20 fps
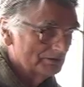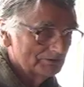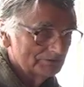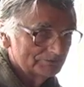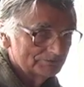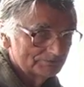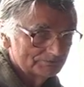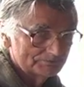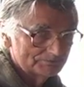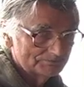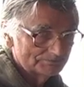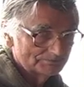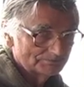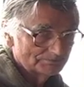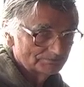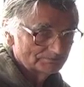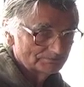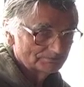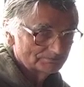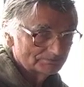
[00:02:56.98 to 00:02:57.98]
Mm-hmm.
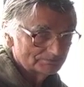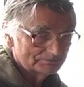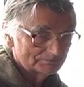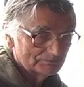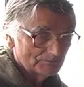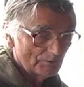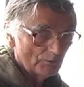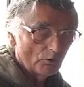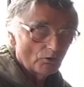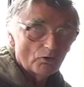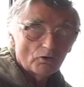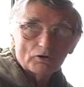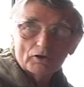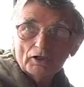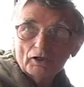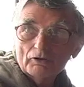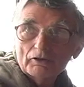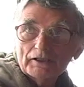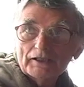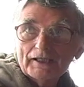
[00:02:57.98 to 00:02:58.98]
Or
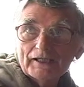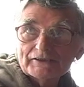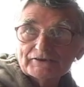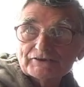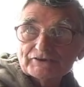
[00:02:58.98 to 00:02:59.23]
go and catch a